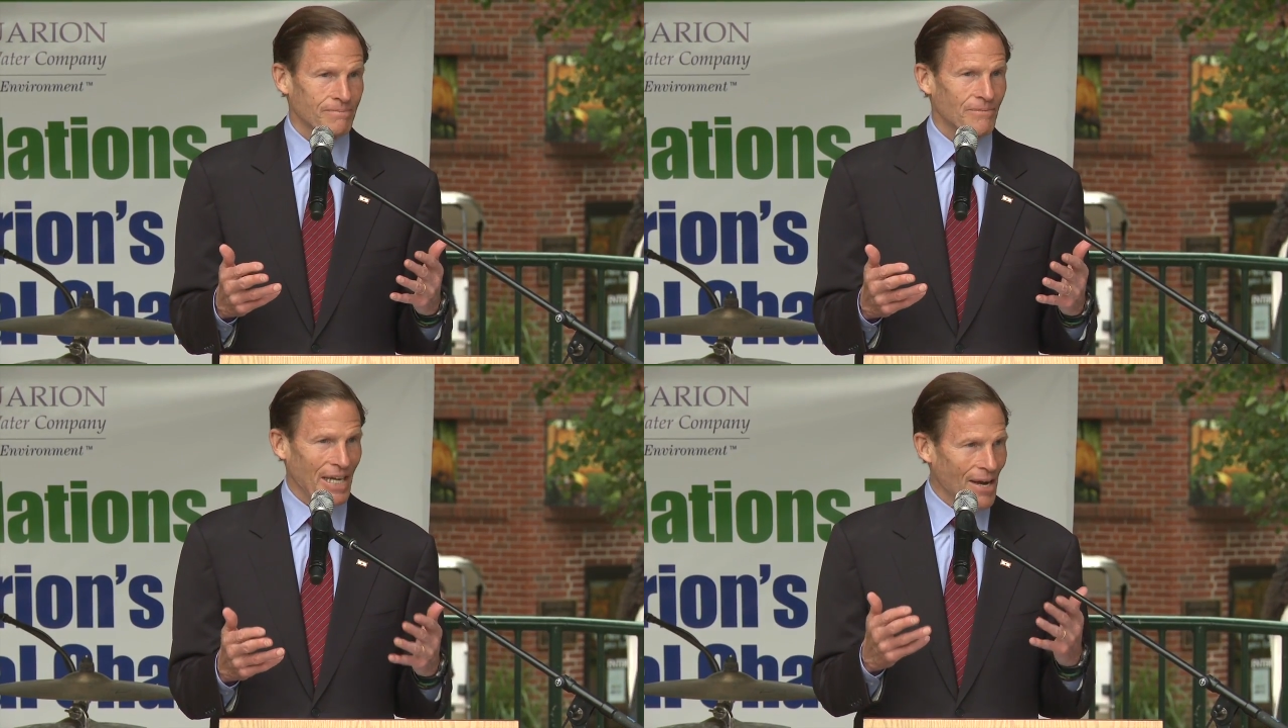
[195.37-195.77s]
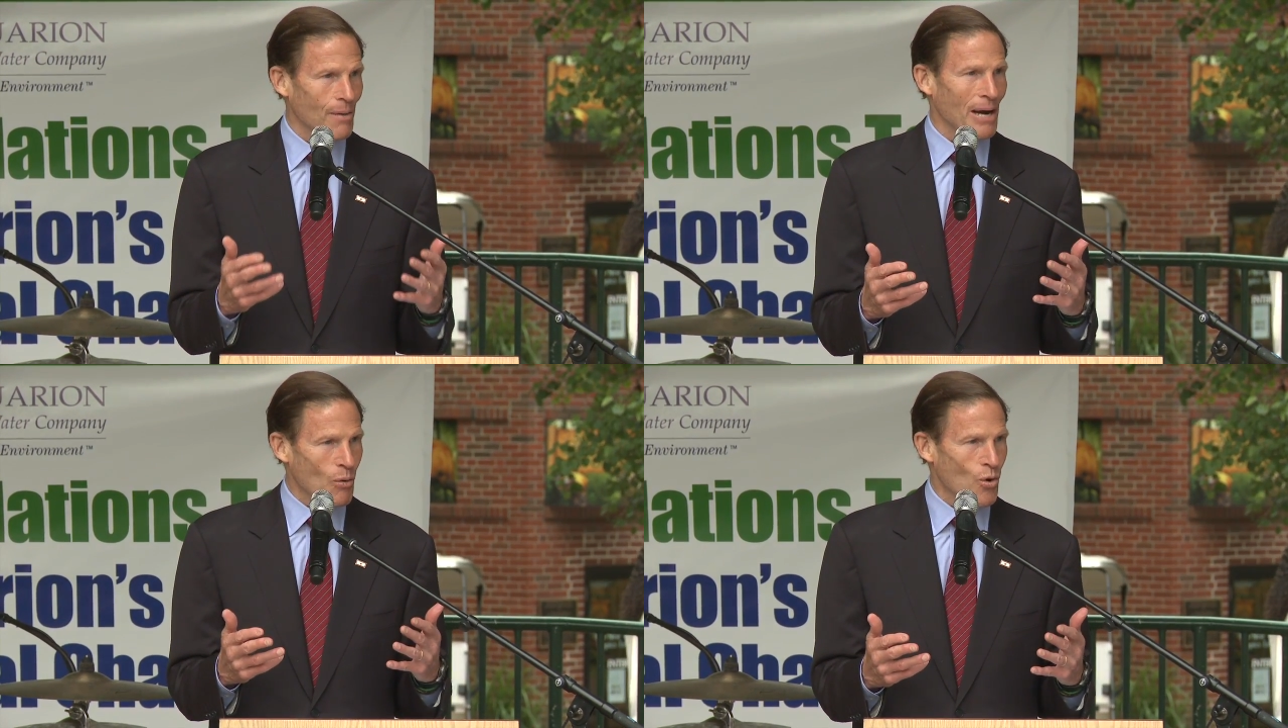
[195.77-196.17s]
They care
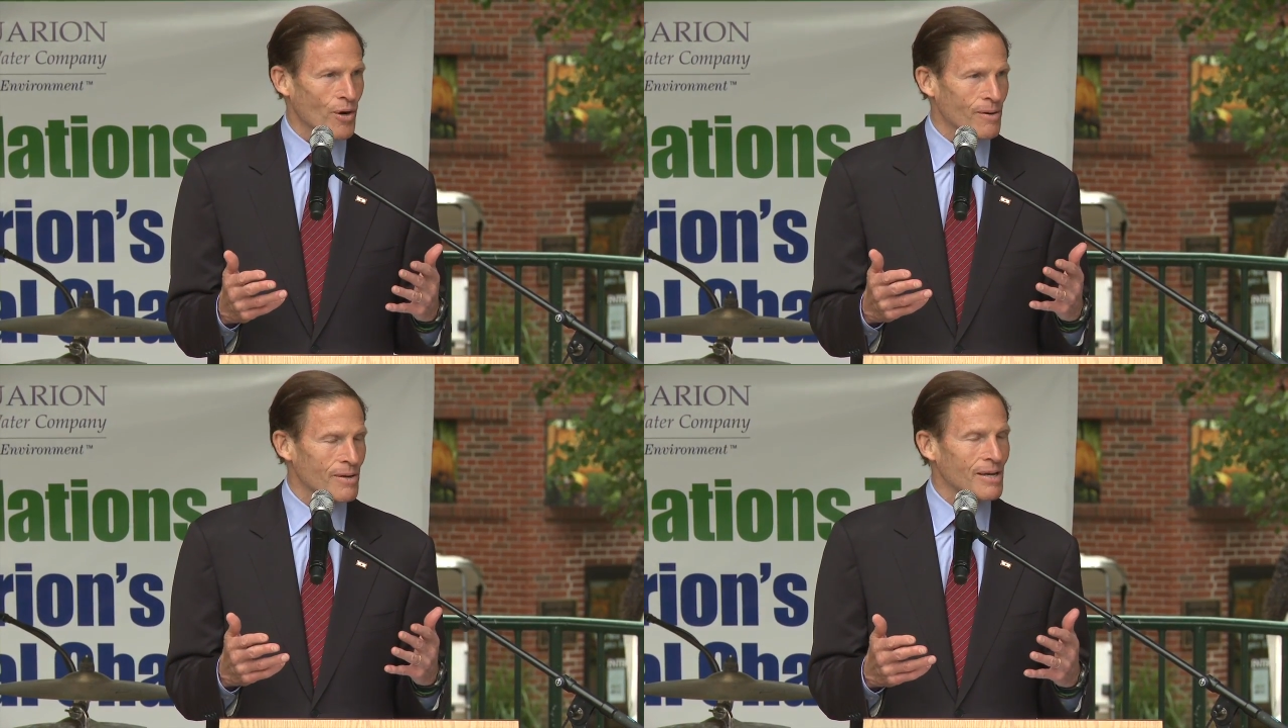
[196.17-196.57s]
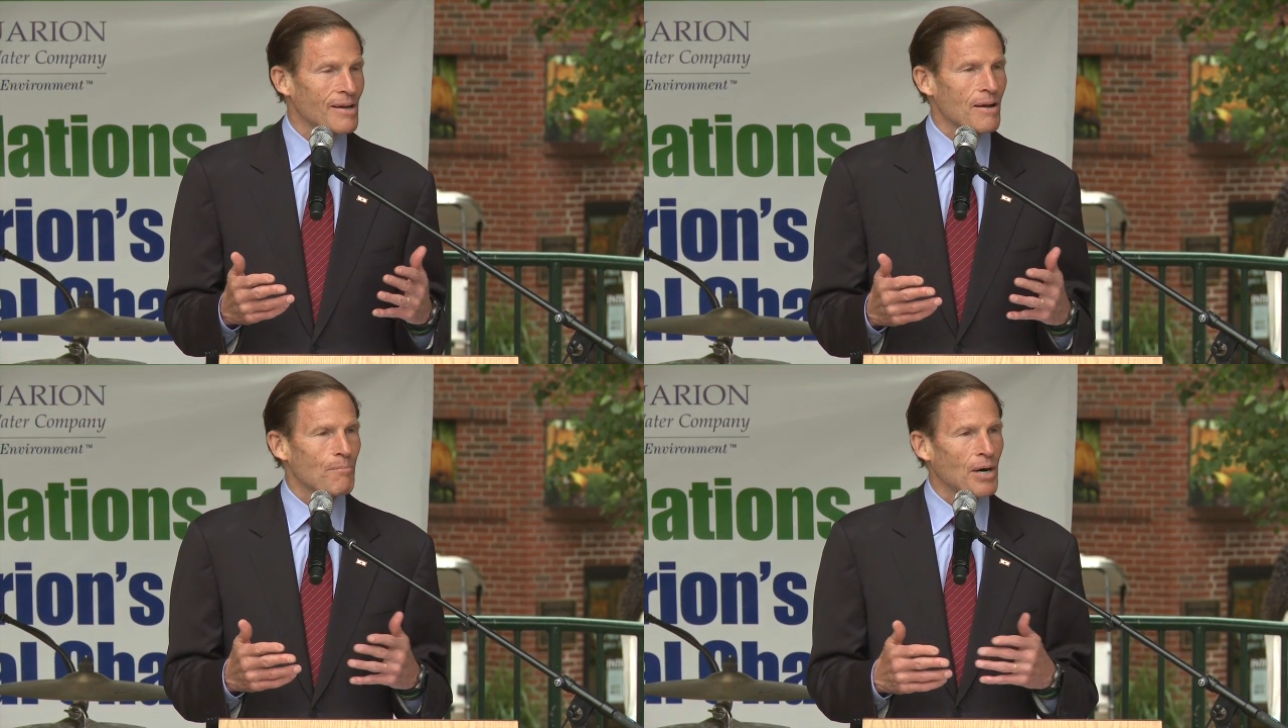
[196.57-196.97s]
about water,
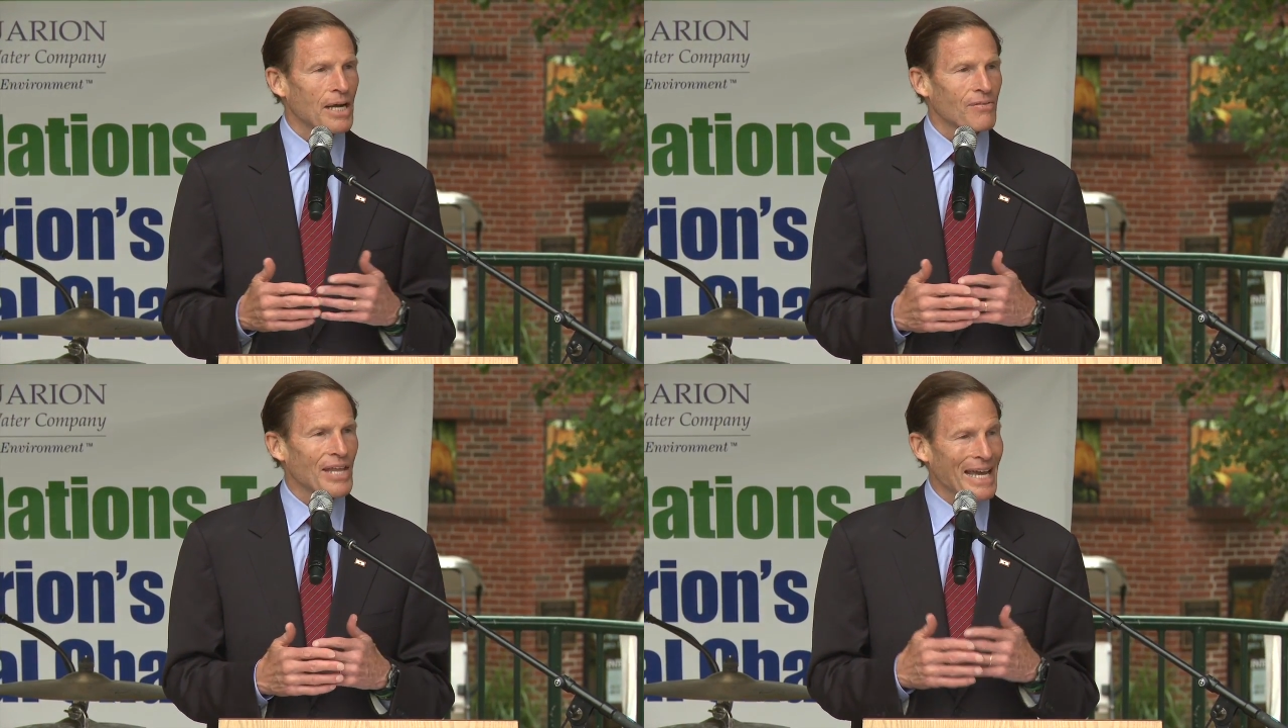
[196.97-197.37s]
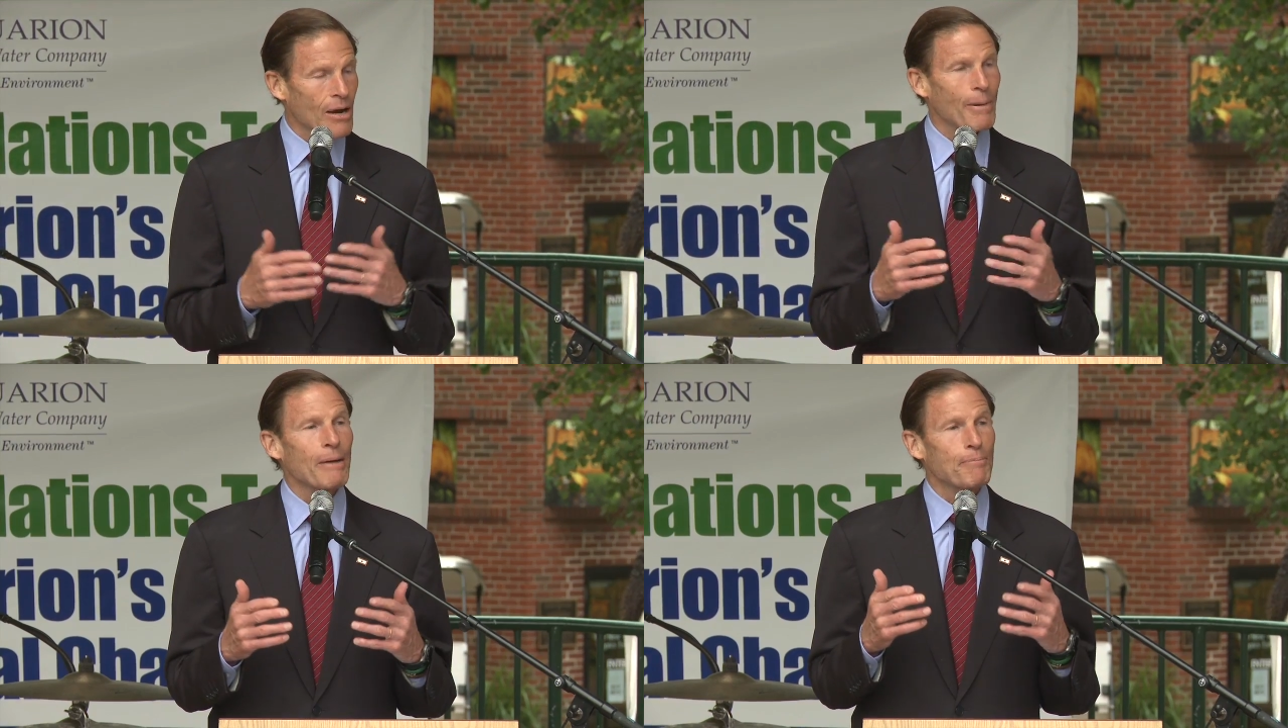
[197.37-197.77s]
but they care
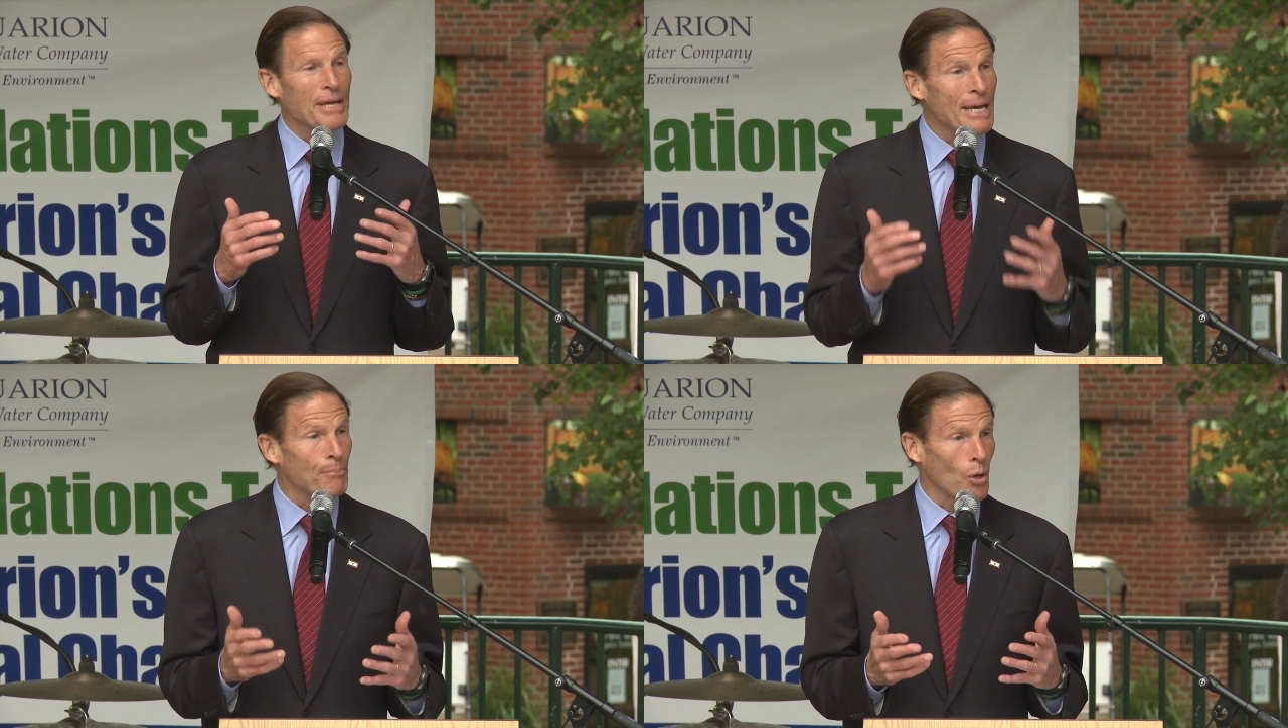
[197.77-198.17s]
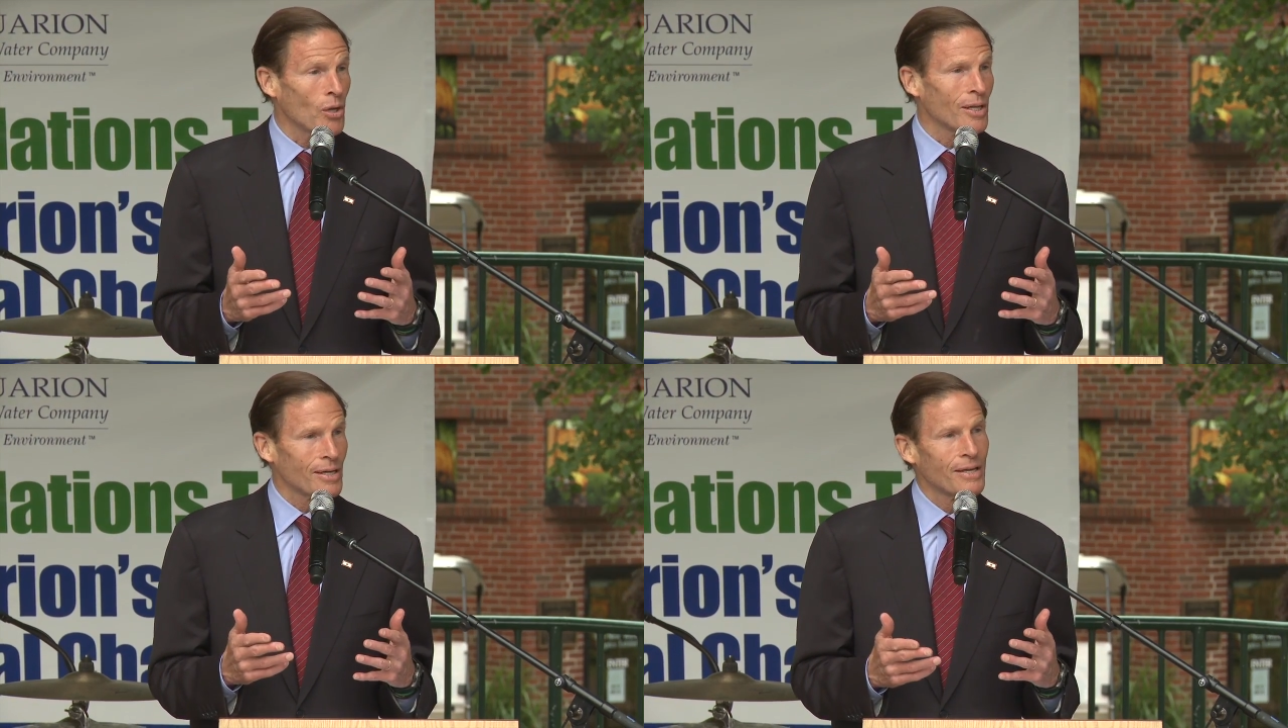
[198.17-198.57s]
about people